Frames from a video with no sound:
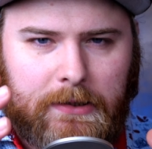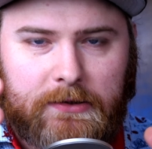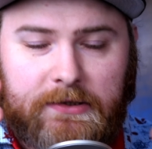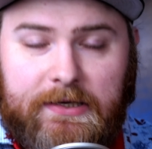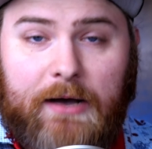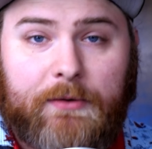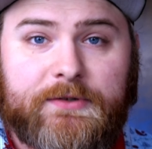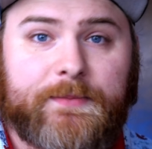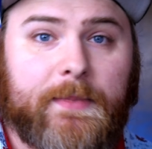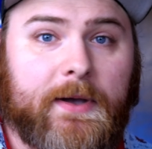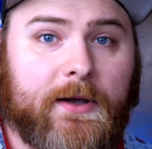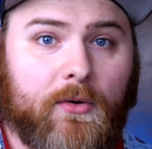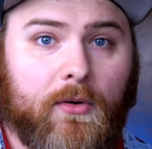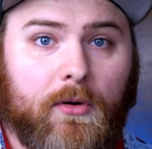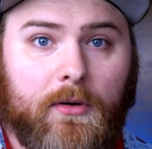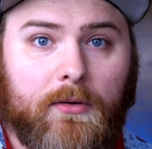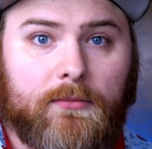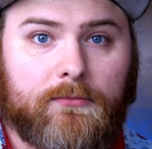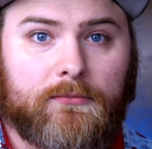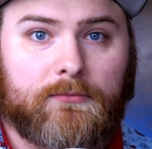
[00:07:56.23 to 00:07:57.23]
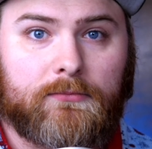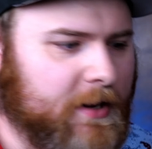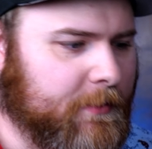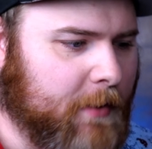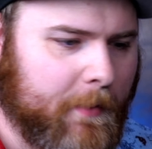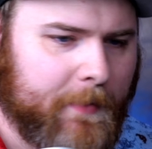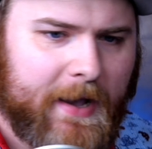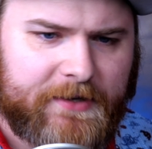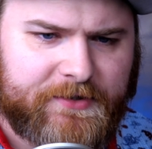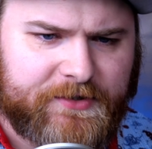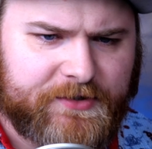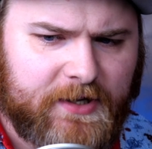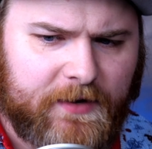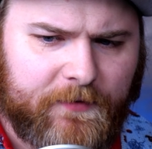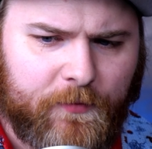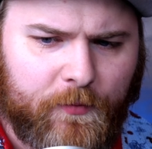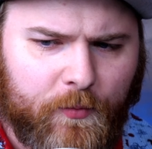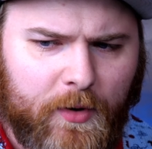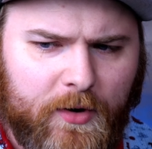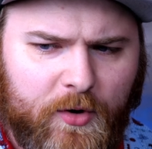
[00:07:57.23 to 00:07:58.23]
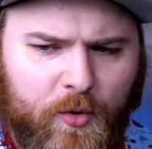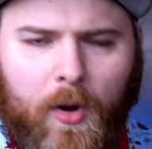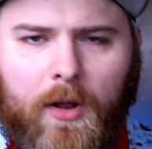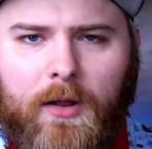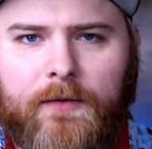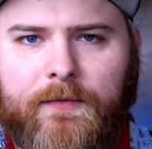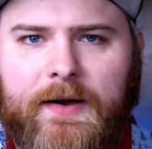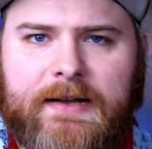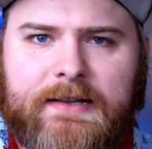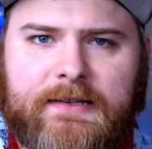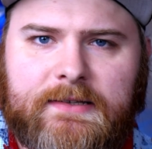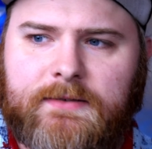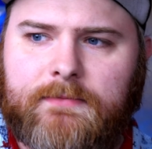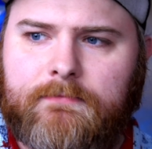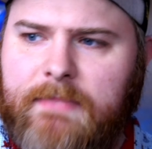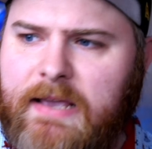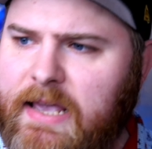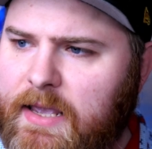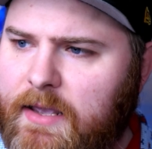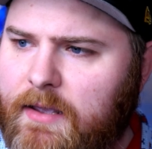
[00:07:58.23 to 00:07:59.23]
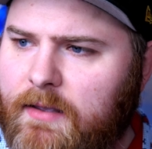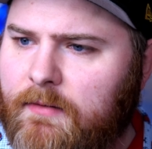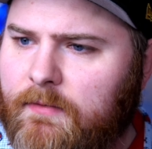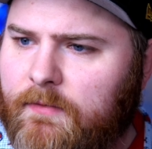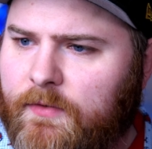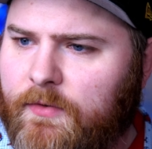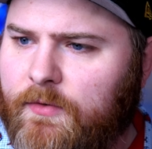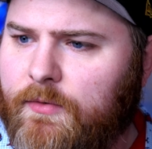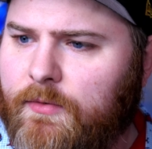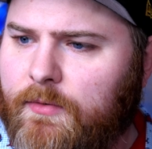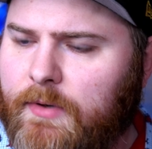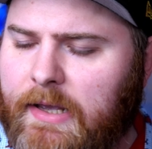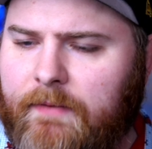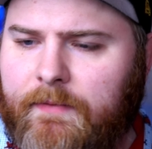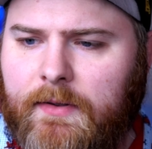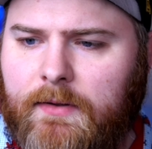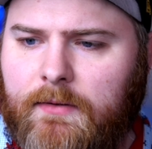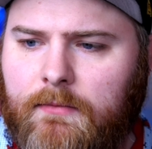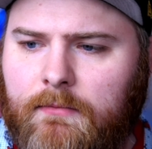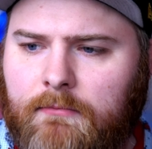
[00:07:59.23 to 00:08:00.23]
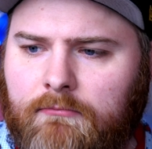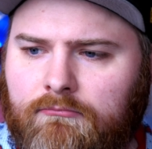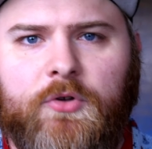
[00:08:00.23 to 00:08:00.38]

So that was my goal. You may be asking yourself, what qualifies me to even